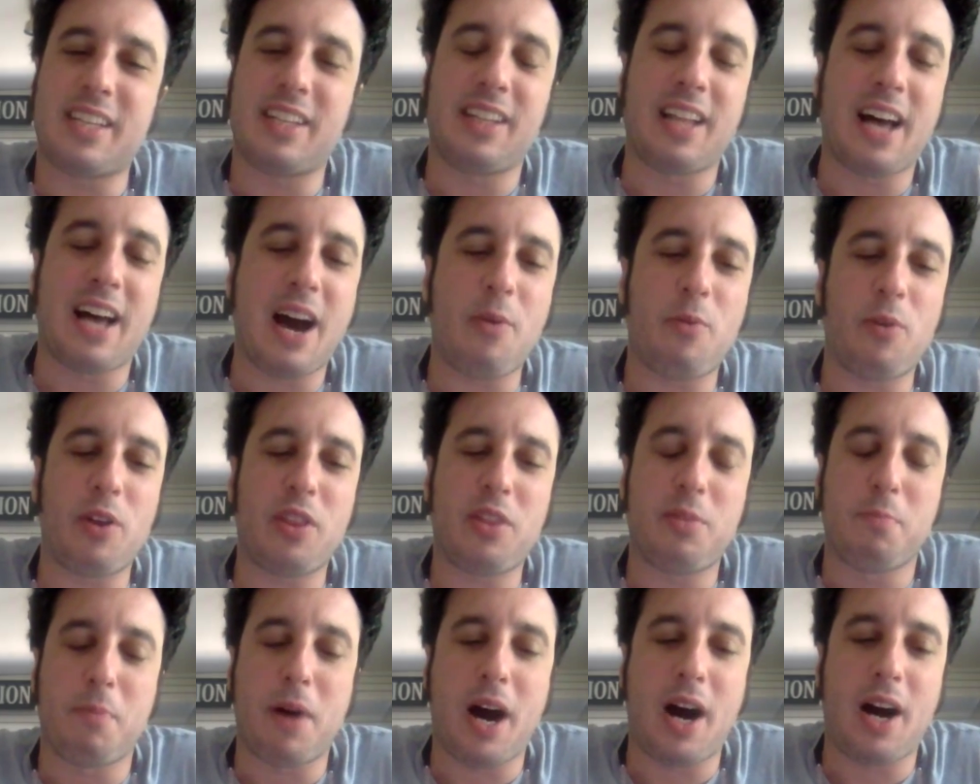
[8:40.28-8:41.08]
a lot with
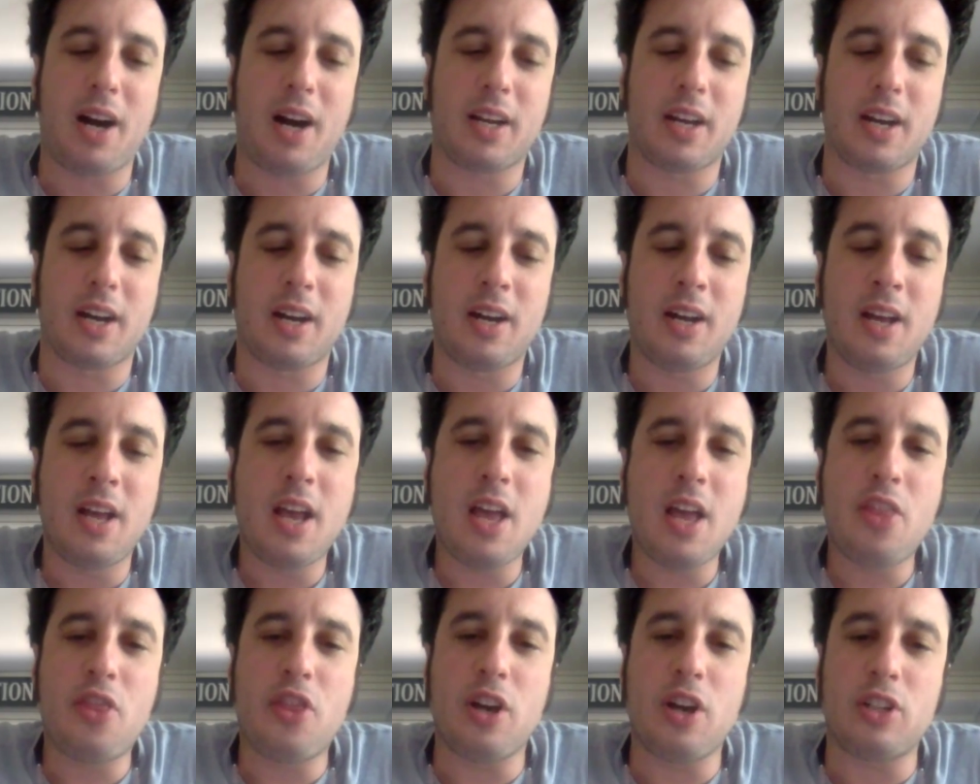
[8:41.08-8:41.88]
Magha,
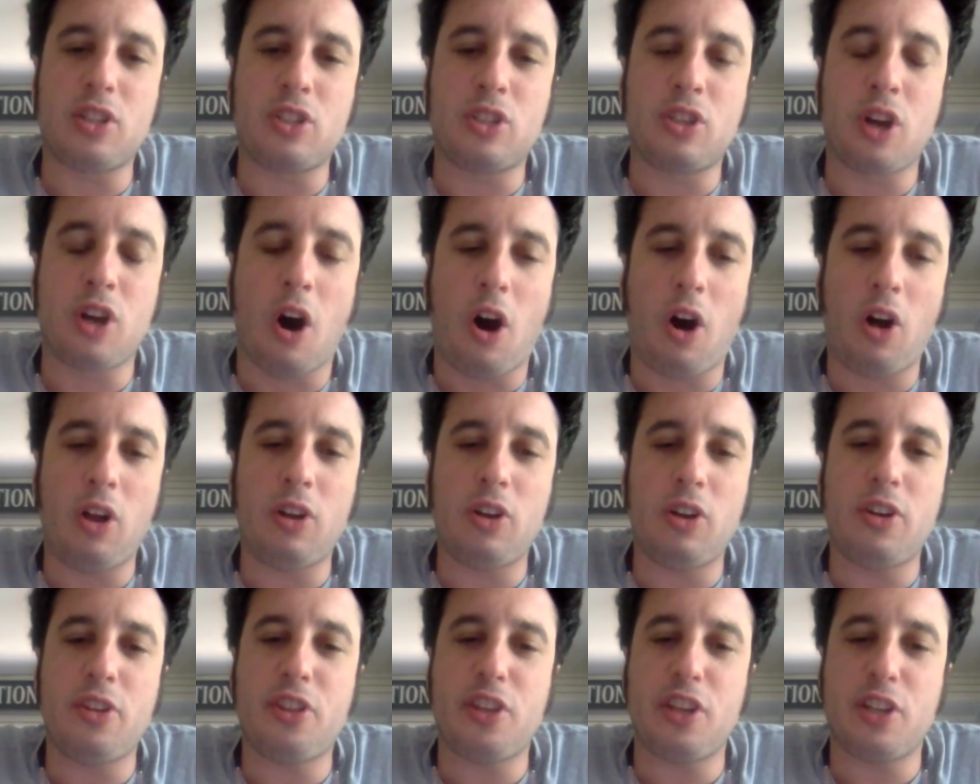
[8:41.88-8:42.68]
the
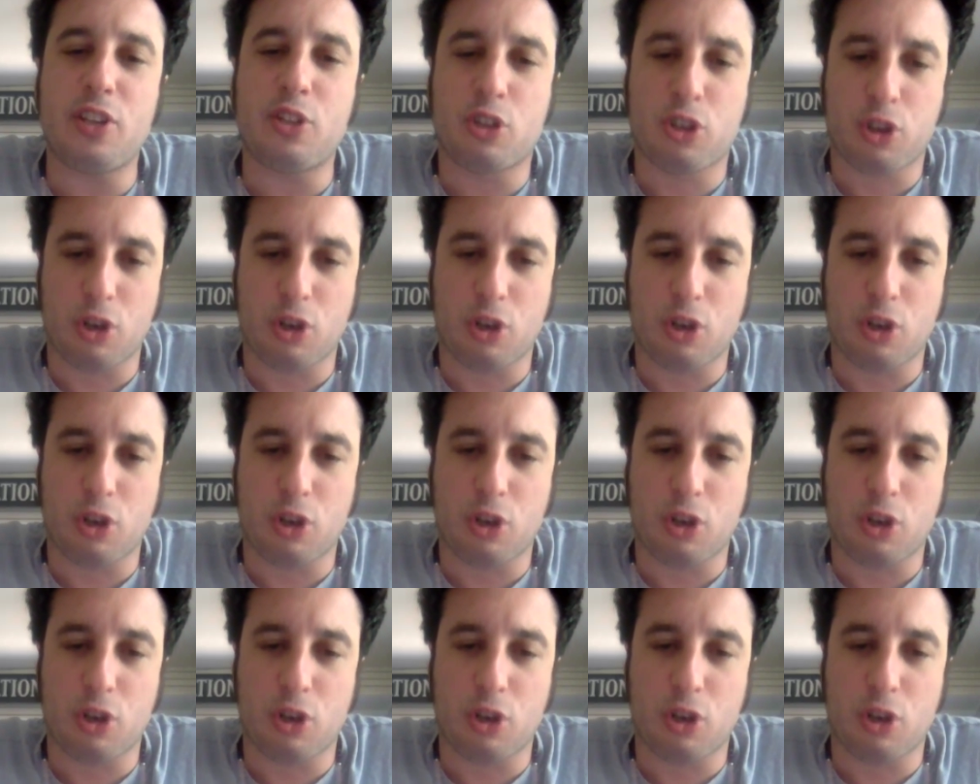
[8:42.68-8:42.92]
taller the